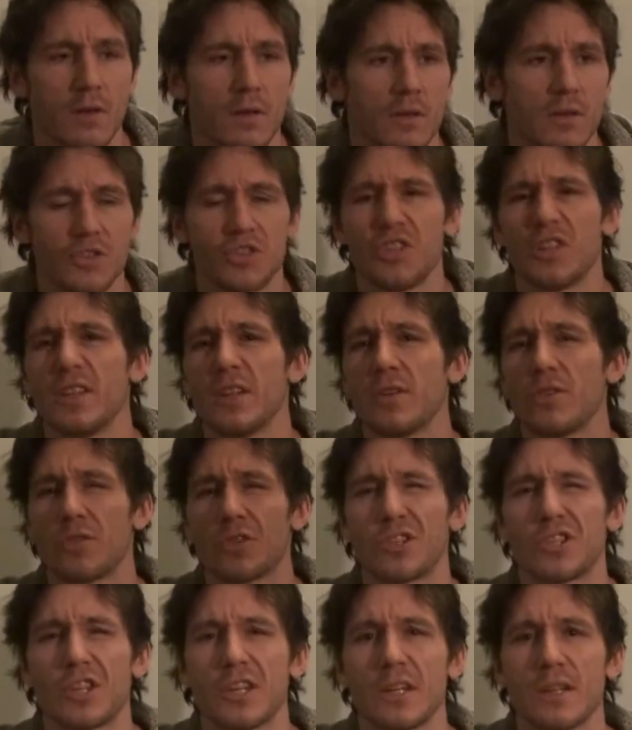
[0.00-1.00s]
The Genie in Your
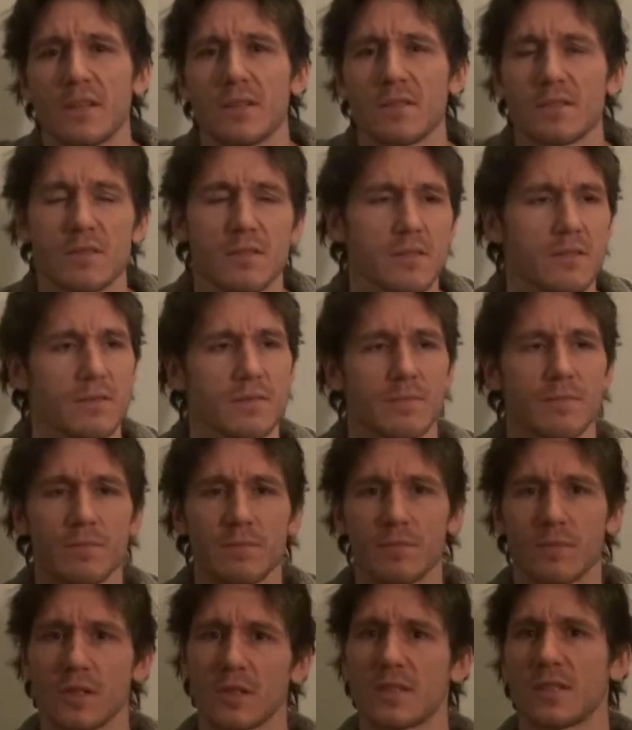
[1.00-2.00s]
Genes.
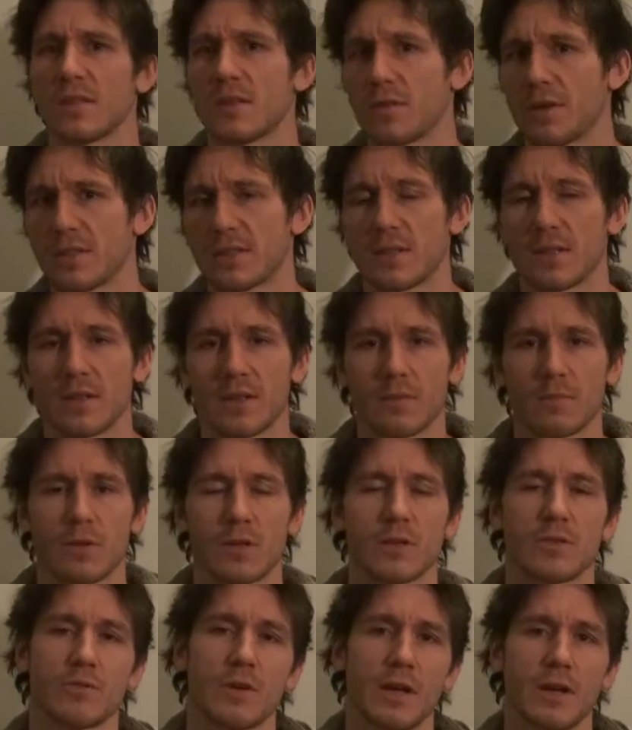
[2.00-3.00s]
Looks interesting. I'm
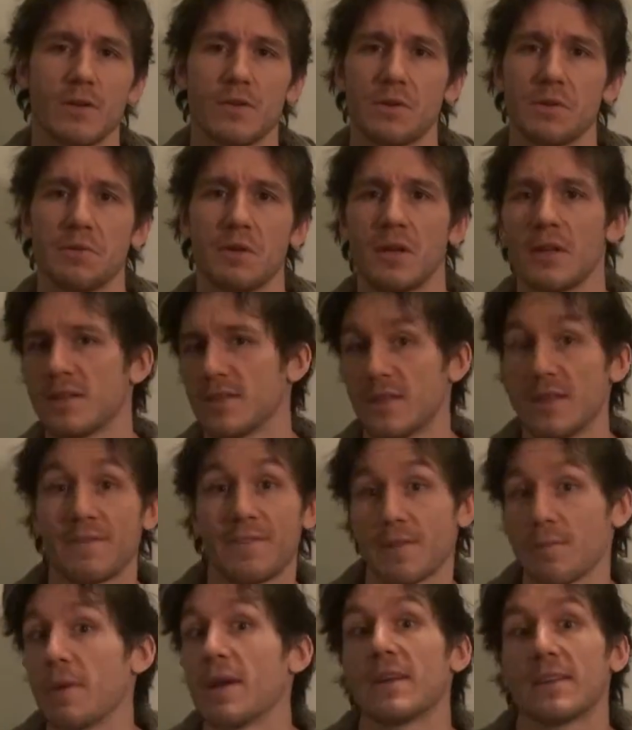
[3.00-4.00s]
gonna try to see if
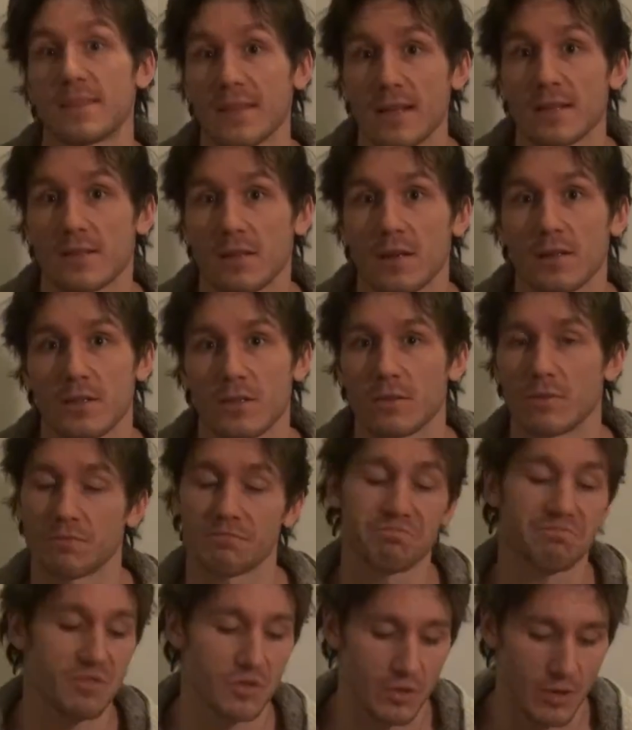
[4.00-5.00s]
it makes sense also.
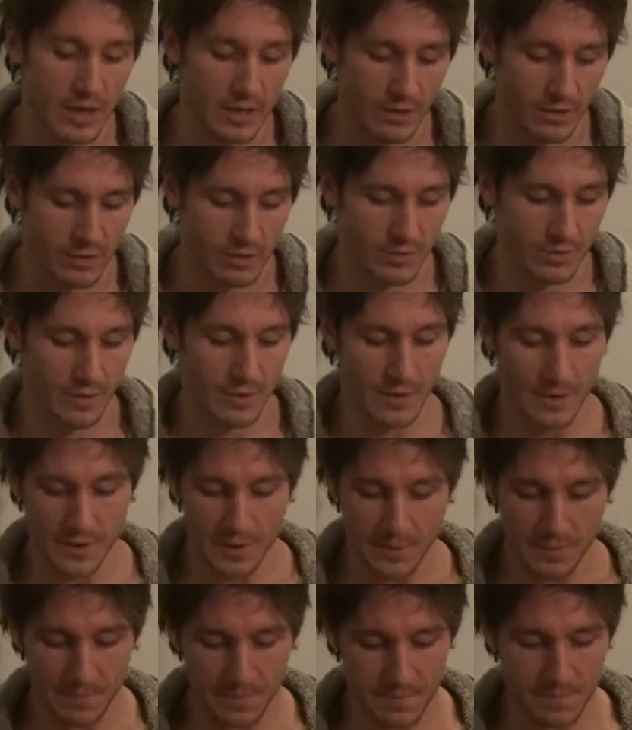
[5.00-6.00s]
So I don't know.
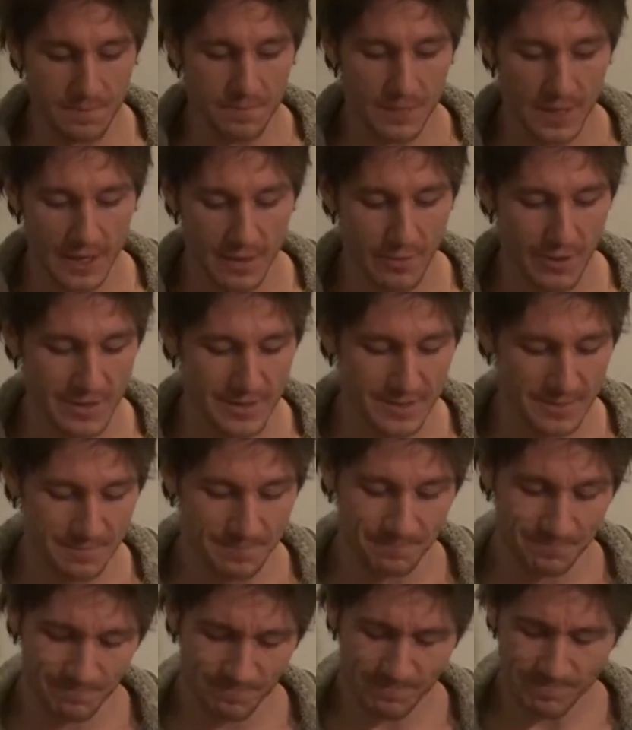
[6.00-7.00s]
Anyways,
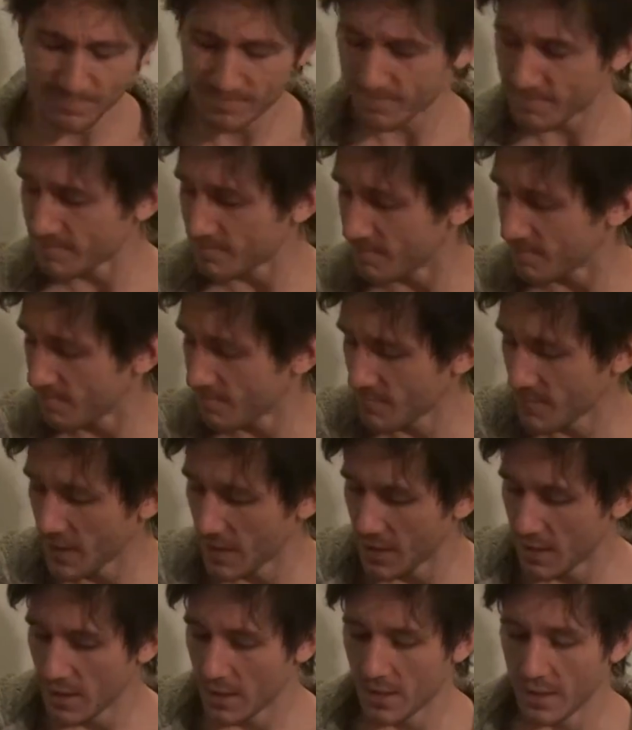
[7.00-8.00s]

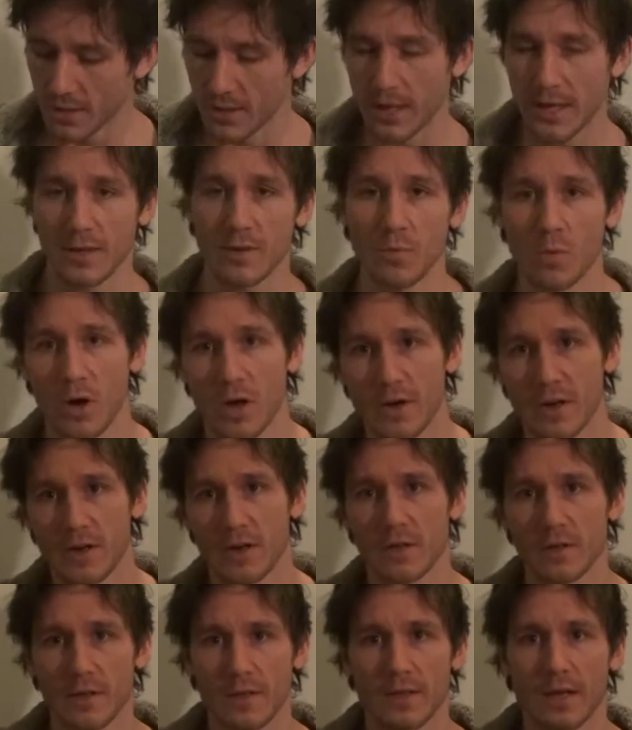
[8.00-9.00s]
got the
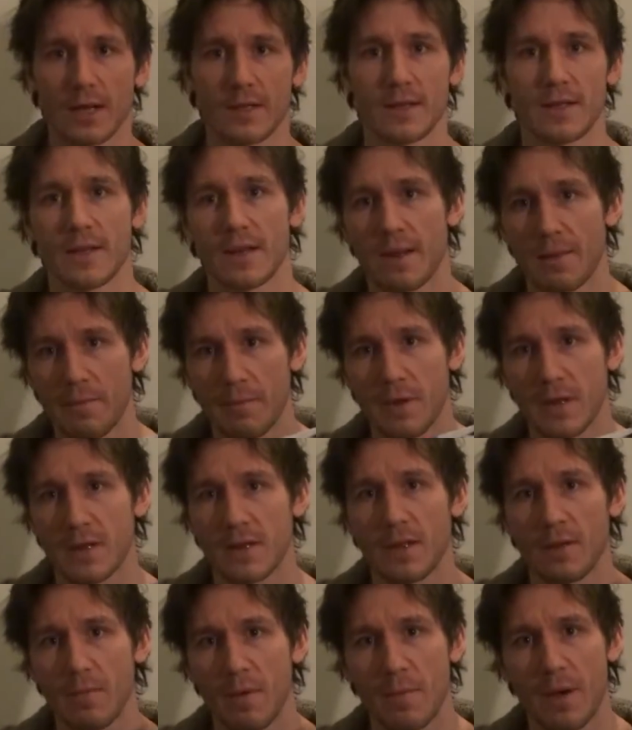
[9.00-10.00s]
water, got the
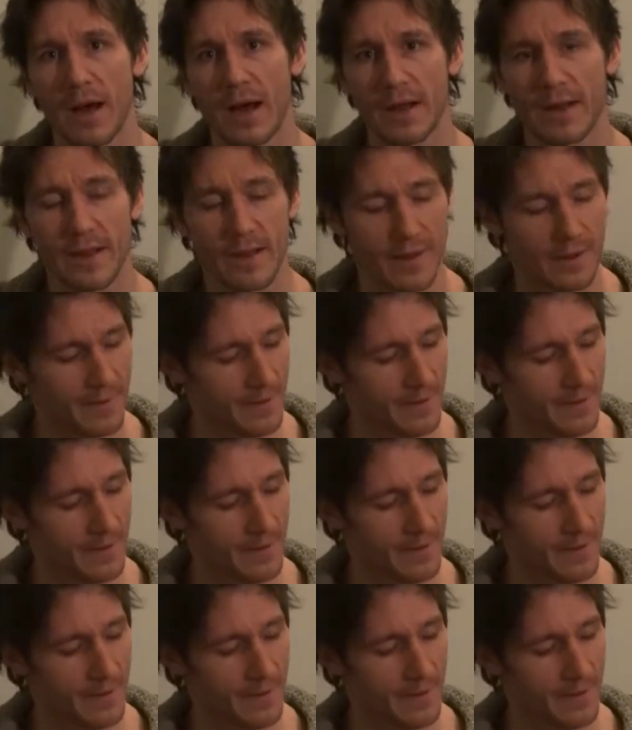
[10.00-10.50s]
Enema bag,